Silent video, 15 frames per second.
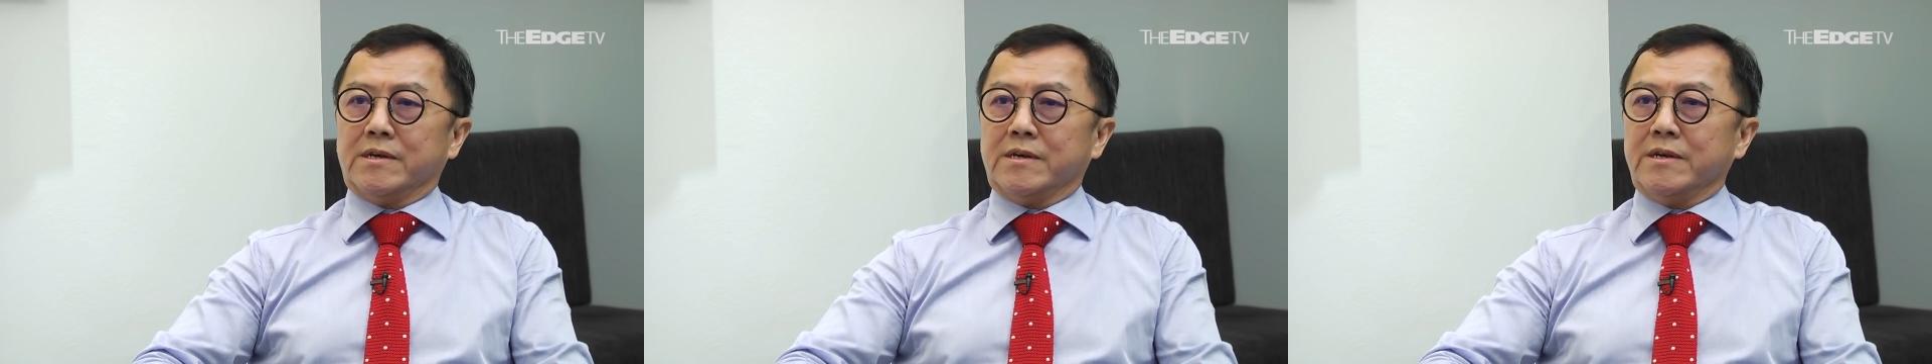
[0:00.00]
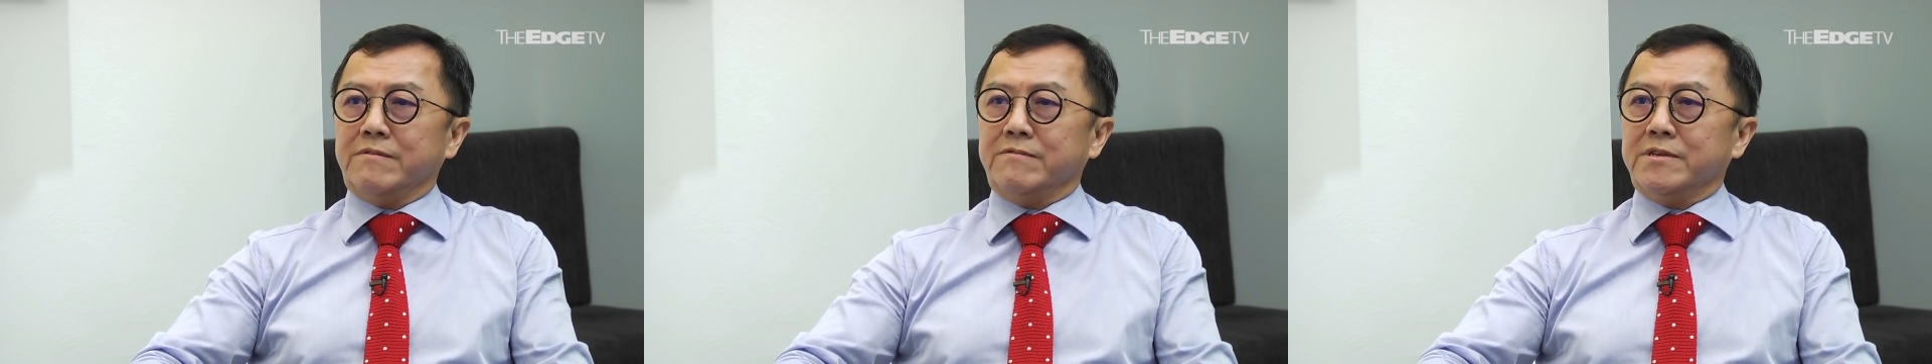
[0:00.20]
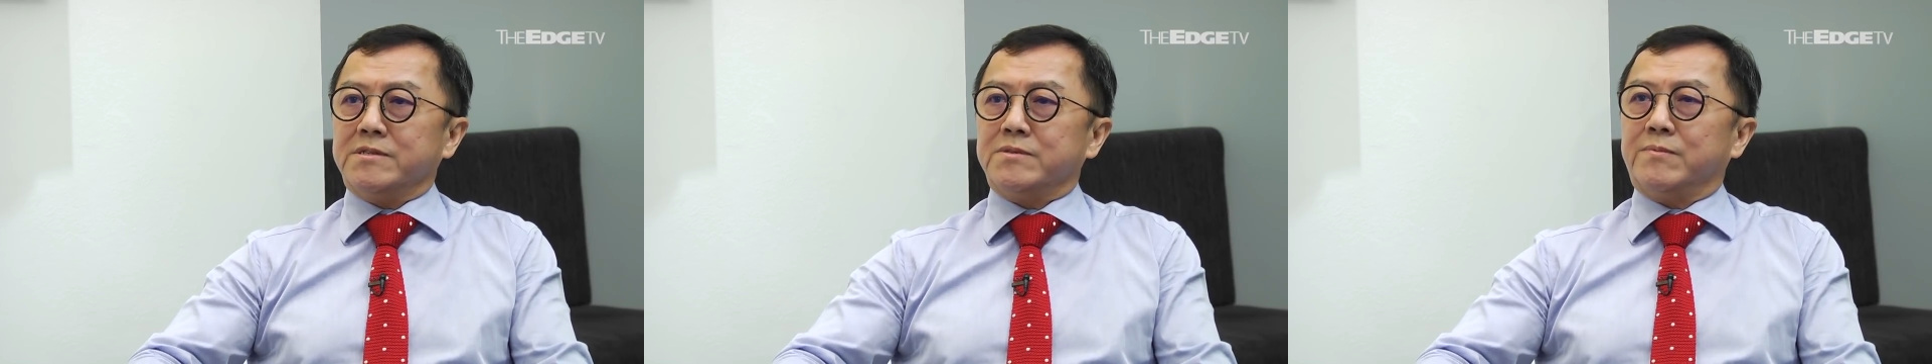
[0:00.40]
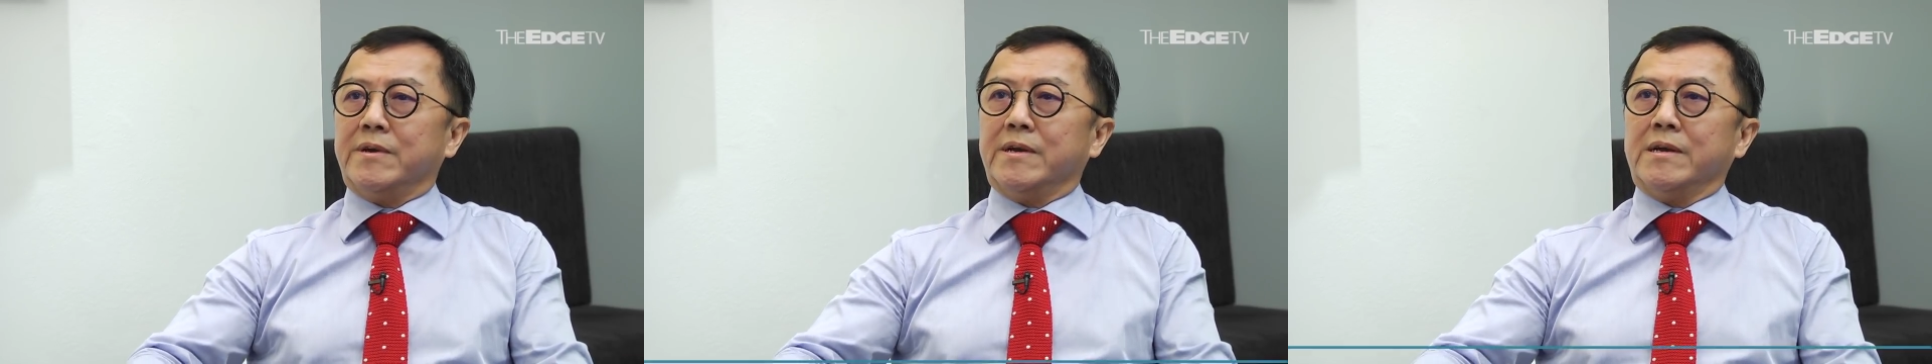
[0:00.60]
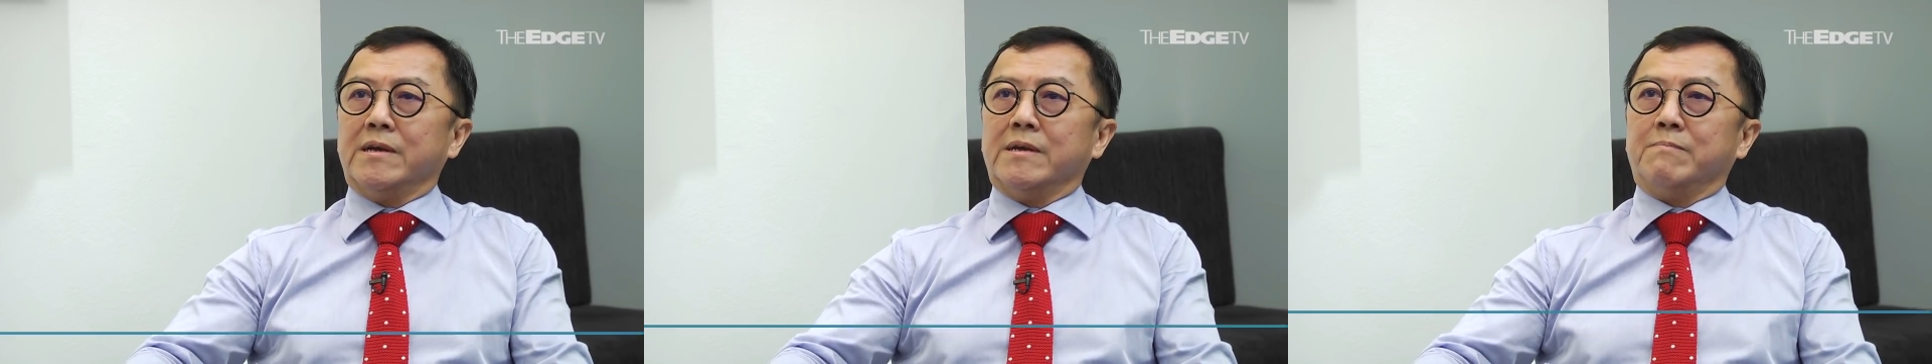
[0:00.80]
areas
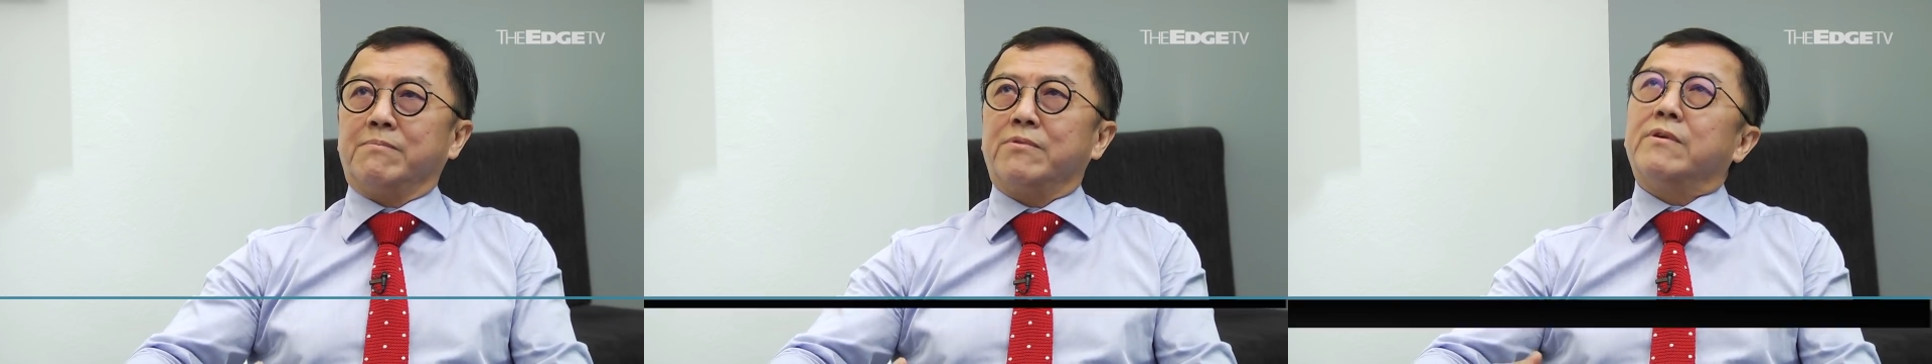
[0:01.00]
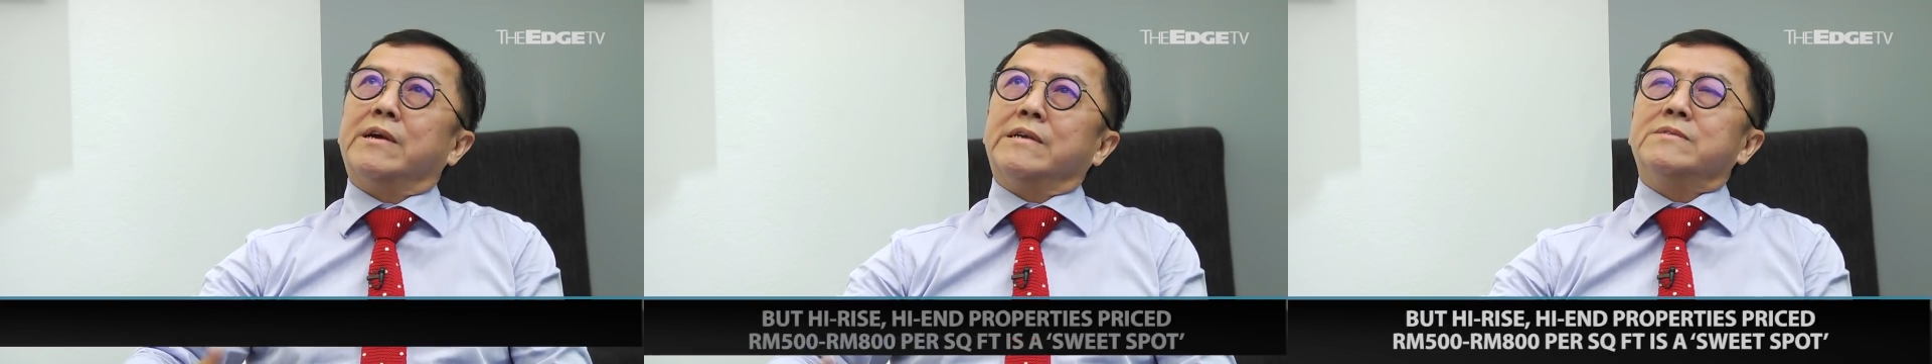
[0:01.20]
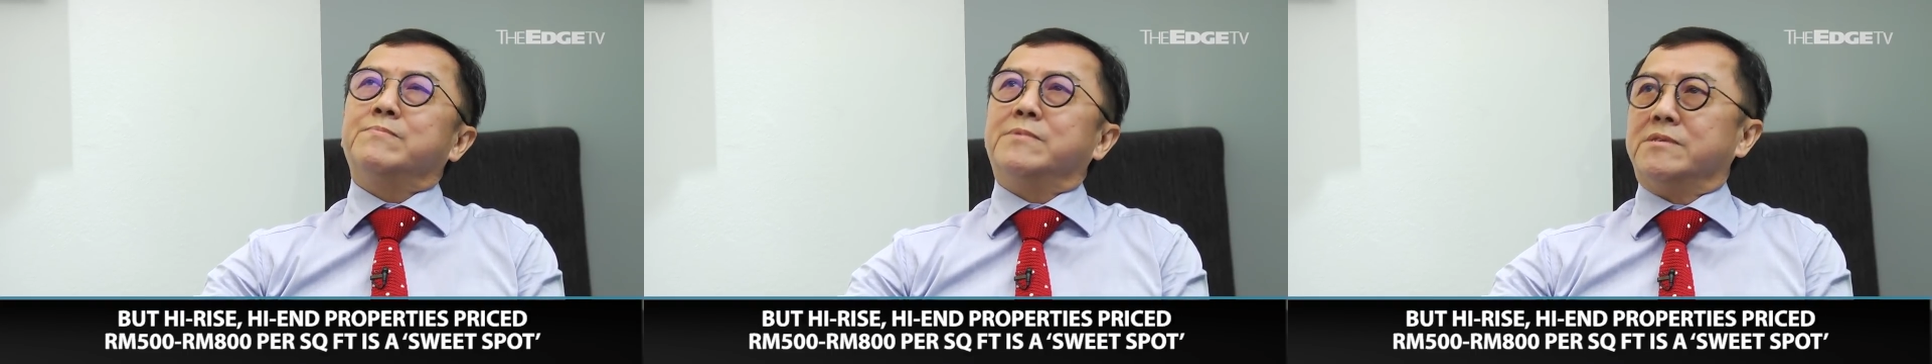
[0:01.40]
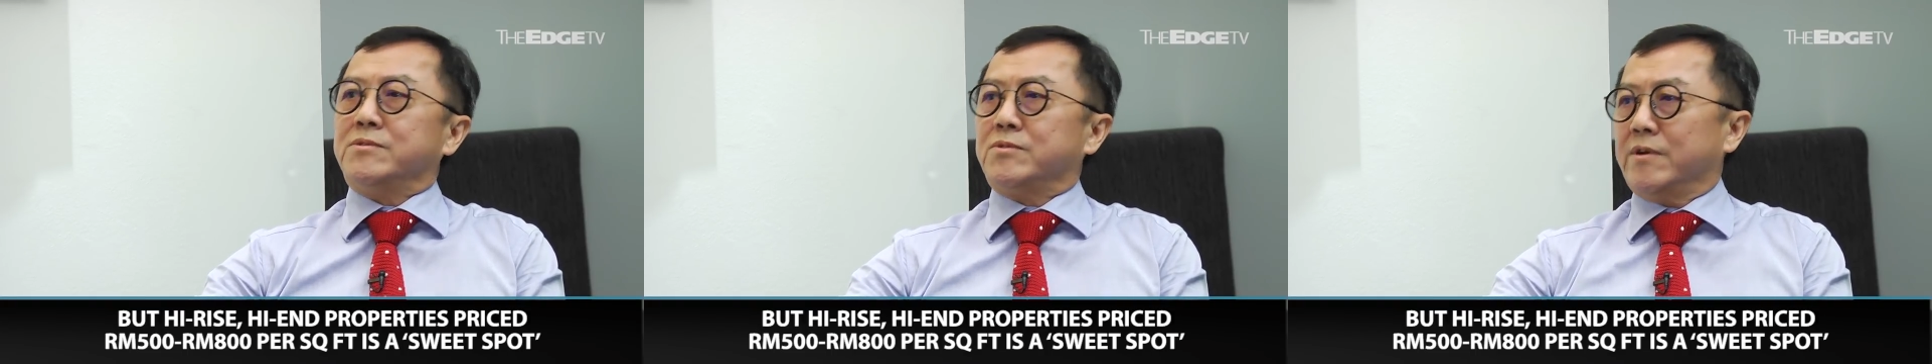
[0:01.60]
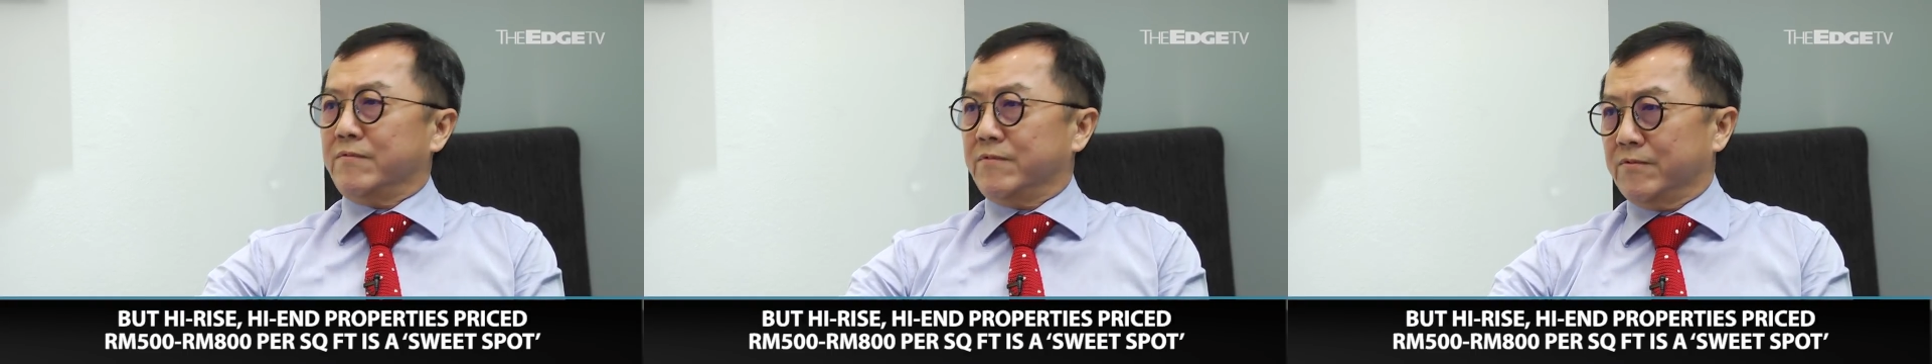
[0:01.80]
where price per
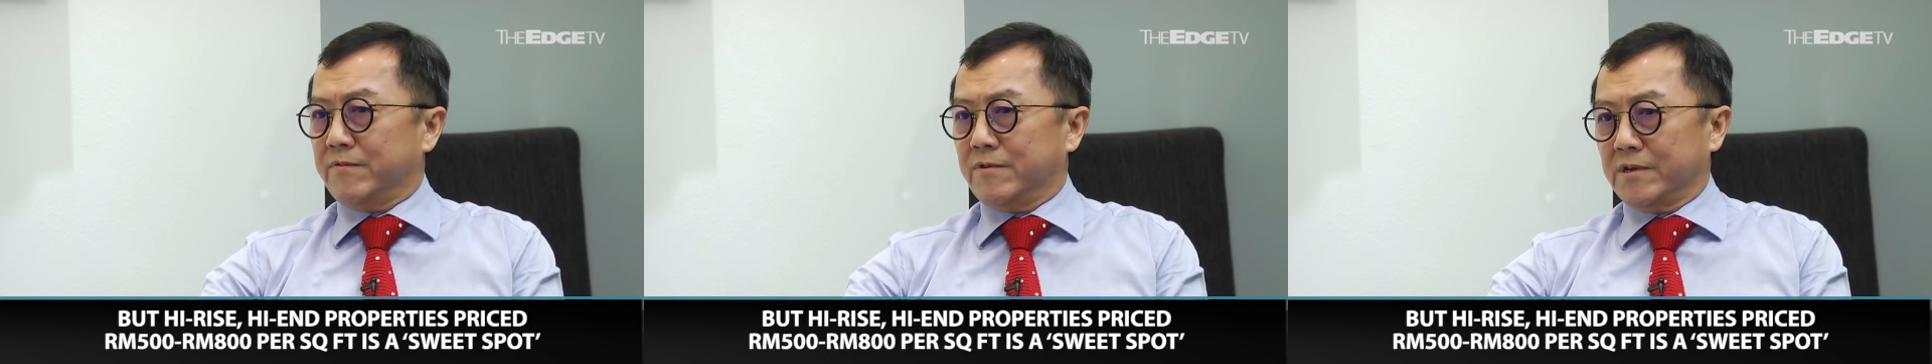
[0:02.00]
square foot,